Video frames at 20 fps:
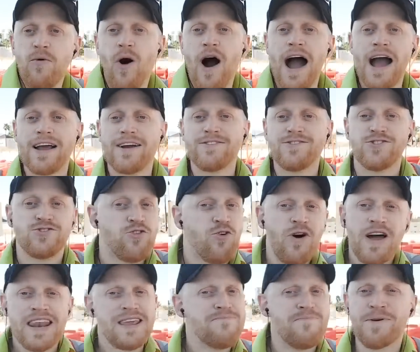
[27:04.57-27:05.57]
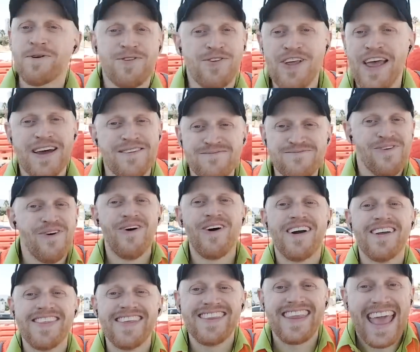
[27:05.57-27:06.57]
walk 20%
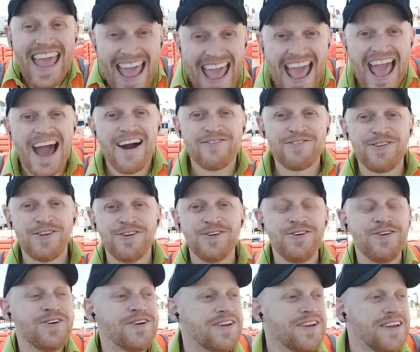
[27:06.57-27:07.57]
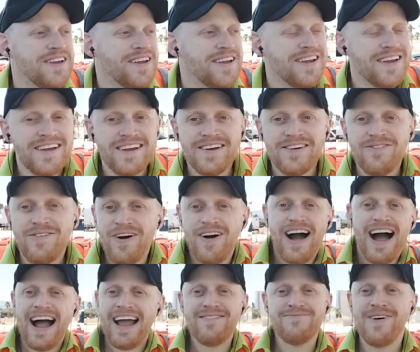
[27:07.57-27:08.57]
more than they have to, well,
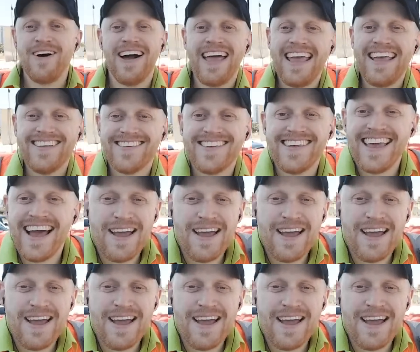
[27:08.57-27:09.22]
I'm lazy.